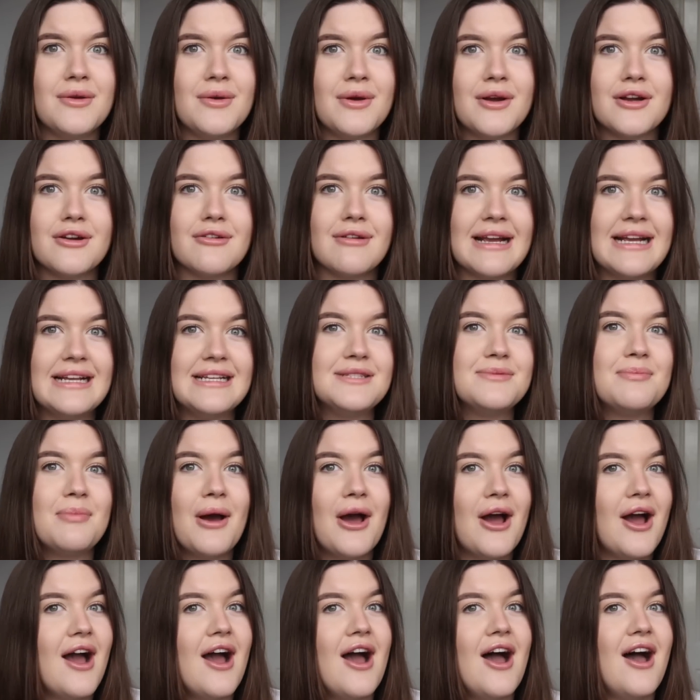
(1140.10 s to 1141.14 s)
to agree to
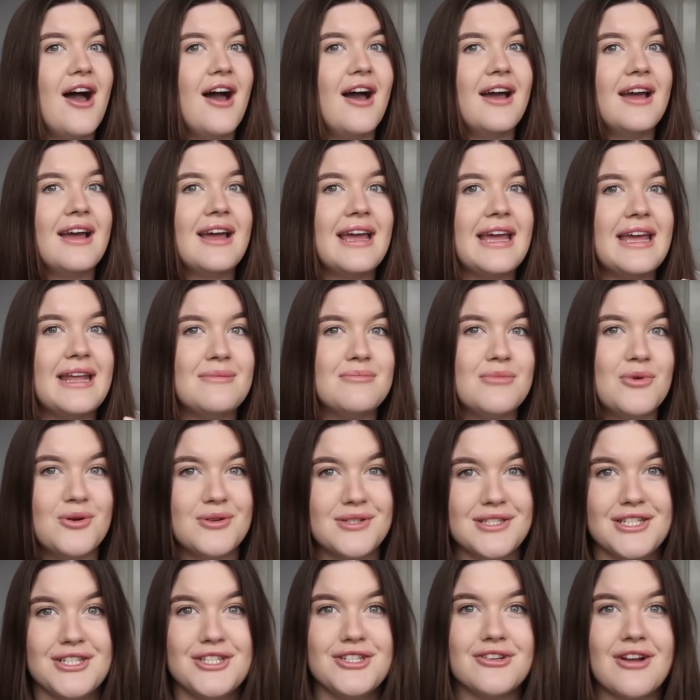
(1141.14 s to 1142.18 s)
put her in more
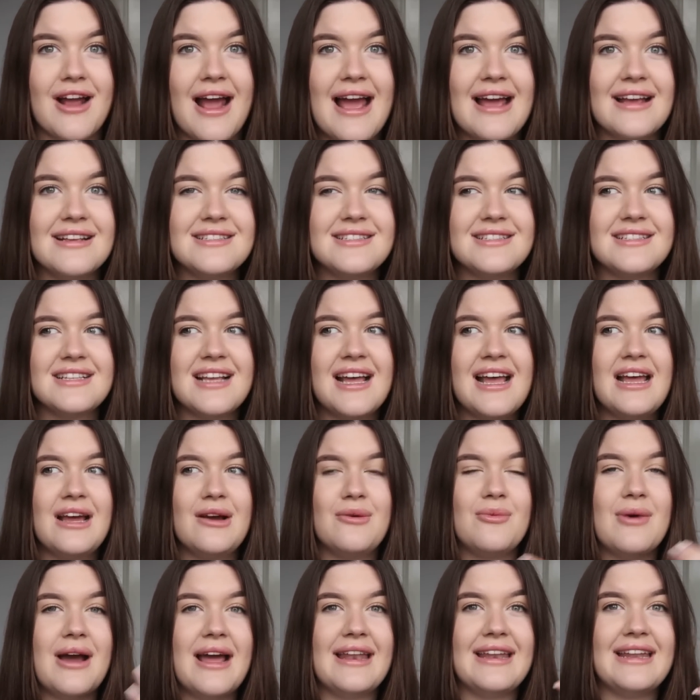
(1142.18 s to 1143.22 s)
distress
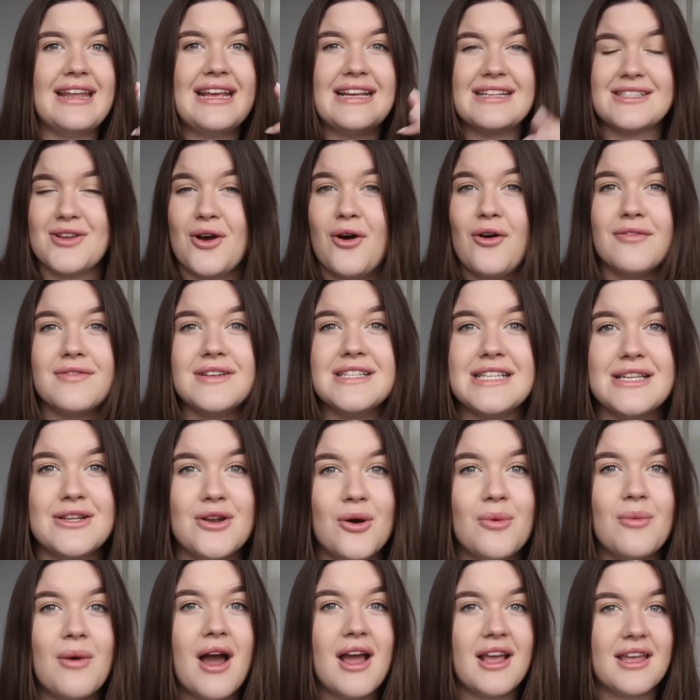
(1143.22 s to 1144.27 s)
when it's obviously
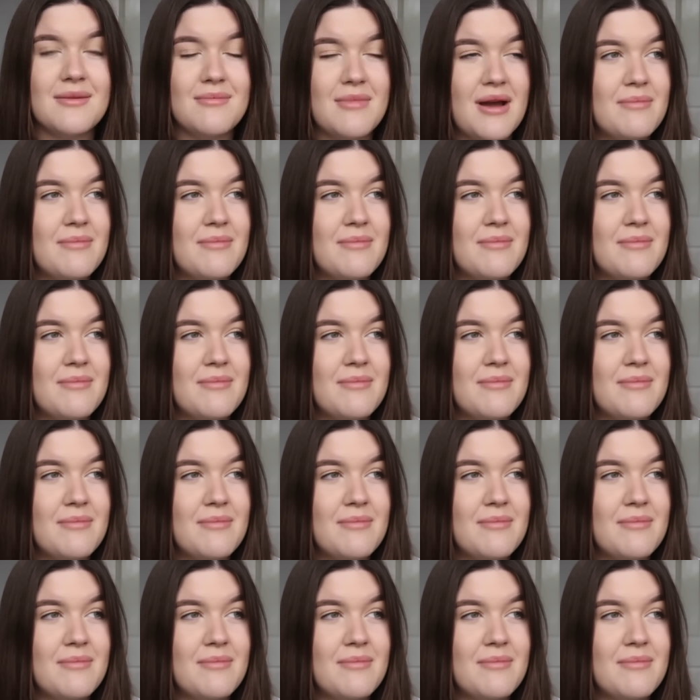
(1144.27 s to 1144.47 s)
not working.